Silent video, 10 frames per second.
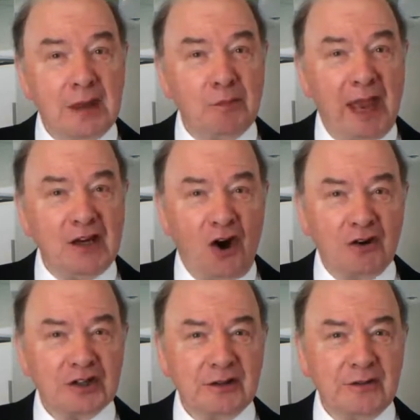It may
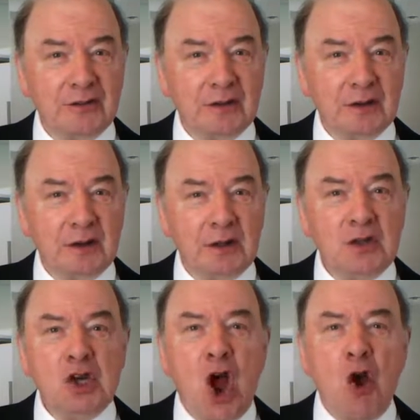not.
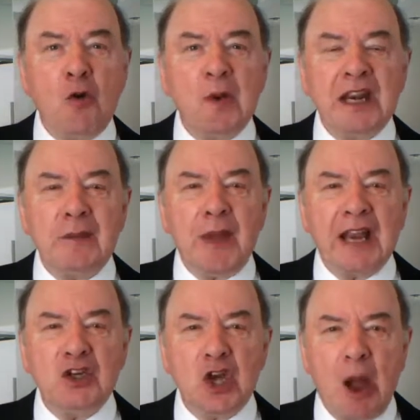Nobody
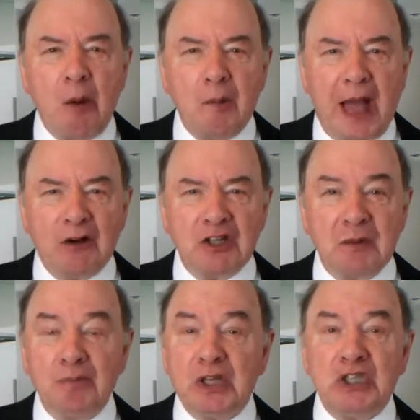may know
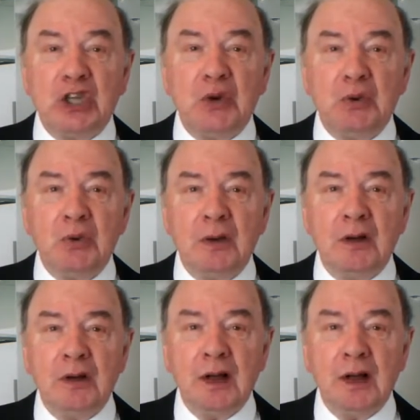about it but you